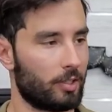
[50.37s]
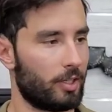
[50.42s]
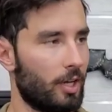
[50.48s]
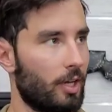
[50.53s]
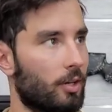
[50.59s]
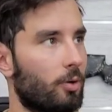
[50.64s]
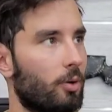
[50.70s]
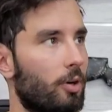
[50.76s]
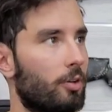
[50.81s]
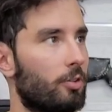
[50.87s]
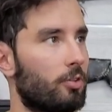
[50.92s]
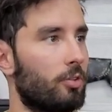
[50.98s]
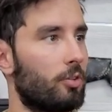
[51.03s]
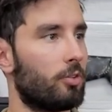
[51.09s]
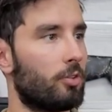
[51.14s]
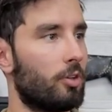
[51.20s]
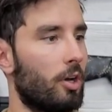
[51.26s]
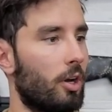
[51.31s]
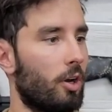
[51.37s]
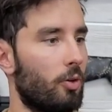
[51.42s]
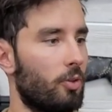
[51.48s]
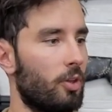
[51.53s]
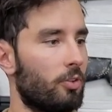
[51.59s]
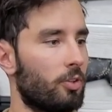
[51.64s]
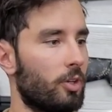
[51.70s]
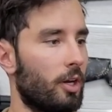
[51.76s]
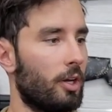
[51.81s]
Yeah, of course. So
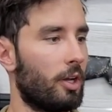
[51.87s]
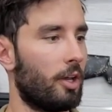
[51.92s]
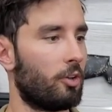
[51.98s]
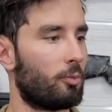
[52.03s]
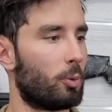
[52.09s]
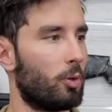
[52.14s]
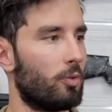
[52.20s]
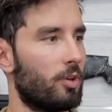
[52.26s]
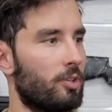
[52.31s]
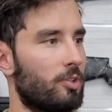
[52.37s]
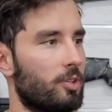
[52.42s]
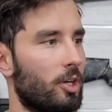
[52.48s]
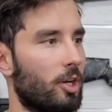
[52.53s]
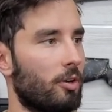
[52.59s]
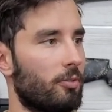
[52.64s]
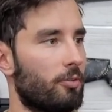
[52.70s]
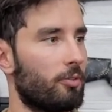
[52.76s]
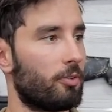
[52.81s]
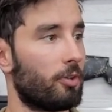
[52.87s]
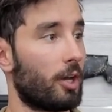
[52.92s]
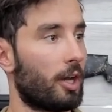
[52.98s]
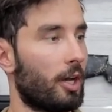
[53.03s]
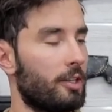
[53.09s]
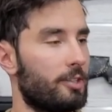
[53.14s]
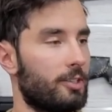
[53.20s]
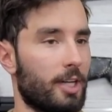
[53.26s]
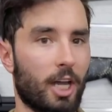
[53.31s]
this gun has proven itself
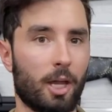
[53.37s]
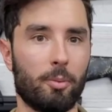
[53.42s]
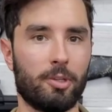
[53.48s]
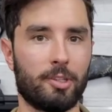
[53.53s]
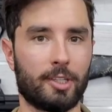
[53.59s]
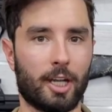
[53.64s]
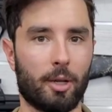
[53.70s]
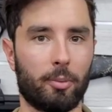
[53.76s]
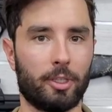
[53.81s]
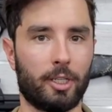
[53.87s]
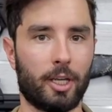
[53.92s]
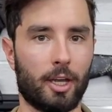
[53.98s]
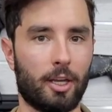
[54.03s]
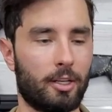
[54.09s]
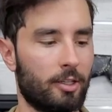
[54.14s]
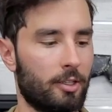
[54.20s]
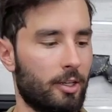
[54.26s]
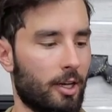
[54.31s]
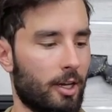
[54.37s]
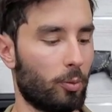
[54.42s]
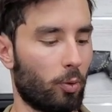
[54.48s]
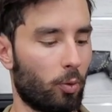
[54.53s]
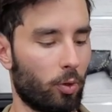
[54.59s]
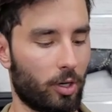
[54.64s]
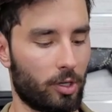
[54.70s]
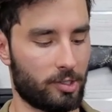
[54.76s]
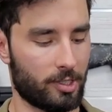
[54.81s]
time and time again, global
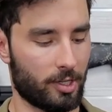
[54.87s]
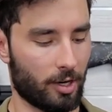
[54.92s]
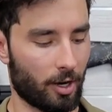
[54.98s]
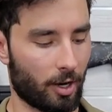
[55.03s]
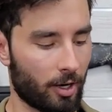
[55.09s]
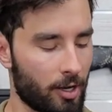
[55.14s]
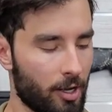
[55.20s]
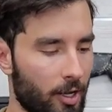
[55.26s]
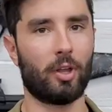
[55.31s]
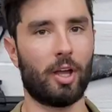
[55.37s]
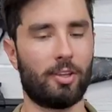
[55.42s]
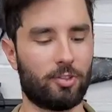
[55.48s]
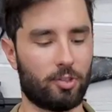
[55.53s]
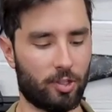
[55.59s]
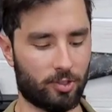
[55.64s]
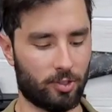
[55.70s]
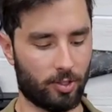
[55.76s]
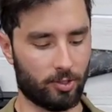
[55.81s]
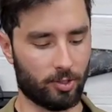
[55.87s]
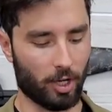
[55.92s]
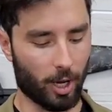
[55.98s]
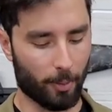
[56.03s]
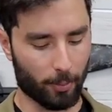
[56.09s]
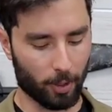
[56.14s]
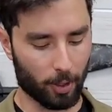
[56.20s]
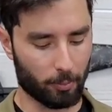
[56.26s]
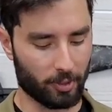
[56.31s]
war on terror. More or less just this
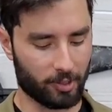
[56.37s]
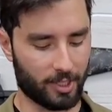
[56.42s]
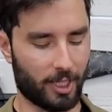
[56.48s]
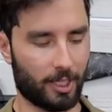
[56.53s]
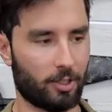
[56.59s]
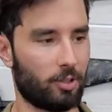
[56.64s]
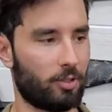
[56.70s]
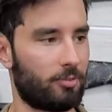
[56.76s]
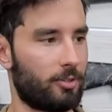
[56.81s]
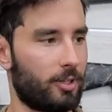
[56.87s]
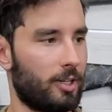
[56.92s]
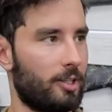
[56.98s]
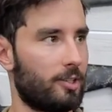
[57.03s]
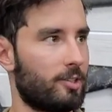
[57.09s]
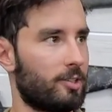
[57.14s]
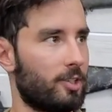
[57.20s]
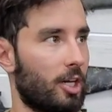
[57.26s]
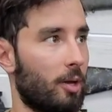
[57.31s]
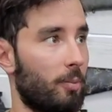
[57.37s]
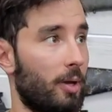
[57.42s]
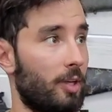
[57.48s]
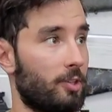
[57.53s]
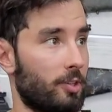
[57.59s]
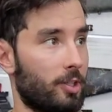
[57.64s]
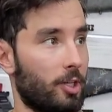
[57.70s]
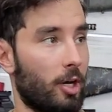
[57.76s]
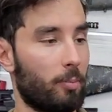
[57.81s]
upper, but Daniel Defense
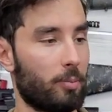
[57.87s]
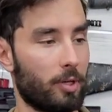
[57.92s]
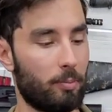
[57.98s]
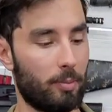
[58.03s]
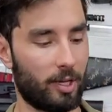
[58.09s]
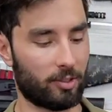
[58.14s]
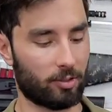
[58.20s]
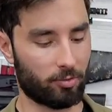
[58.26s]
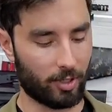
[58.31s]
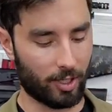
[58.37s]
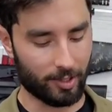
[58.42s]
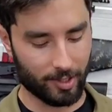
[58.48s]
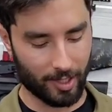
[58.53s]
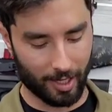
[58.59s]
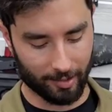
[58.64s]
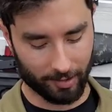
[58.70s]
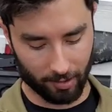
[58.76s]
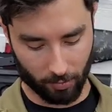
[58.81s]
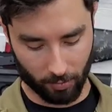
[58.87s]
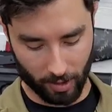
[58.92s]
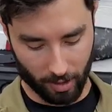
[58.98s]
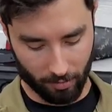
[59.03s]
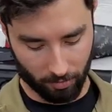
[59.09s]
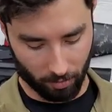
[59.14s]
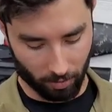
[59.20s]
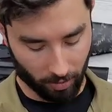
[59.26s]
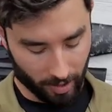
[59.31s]
as a company makes a fantastic
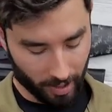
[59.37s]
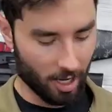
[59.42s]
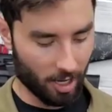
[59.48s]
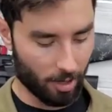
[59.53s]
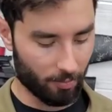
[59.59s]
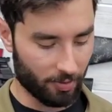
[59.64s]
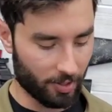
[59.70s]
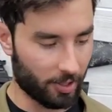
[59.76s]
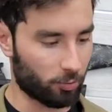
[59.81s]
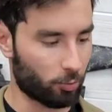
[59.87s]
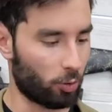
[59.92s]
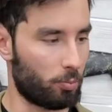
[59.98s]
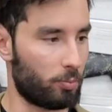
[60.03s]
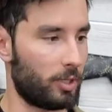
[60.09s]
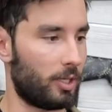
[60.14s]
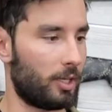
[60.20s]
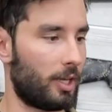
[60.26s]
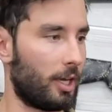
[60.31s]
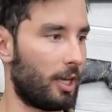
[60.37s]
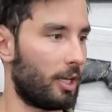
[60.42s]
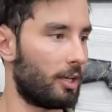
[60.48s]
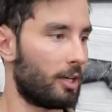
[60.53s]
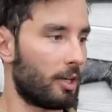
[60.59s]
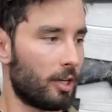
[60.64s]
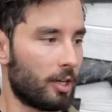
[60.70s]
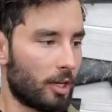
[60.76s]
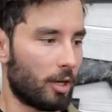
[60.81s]
rifle. This would be a
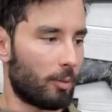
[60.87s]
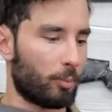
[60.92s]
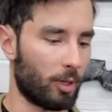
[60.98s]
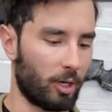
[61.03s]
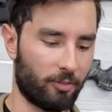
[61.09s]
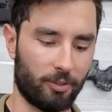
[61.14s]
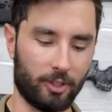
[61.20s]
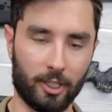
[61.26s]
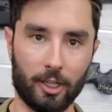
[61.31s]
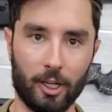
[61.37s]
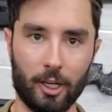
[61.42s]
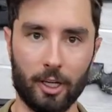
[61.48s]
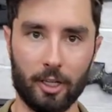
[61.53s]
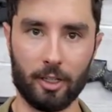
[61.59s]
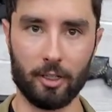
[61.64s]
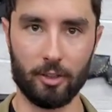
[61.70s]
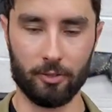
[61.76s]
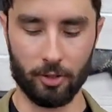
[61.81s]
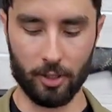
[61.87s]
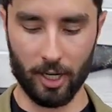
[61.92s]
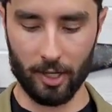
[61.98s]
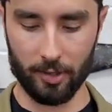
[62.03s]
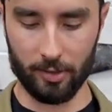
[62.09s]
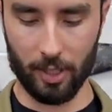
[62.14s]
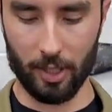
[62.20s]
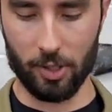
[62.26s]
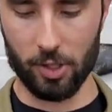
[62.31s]
perfect gun for
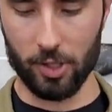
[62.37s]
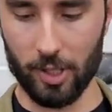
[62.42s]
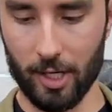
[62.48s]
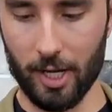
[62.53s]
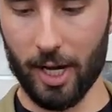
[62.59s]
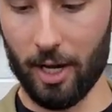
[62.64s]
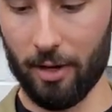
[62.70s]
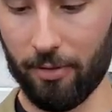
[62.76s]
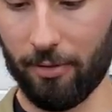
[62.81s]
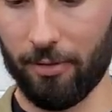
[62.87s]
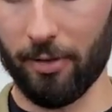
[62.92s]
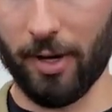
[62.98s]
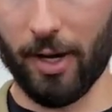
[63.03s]
SHTF.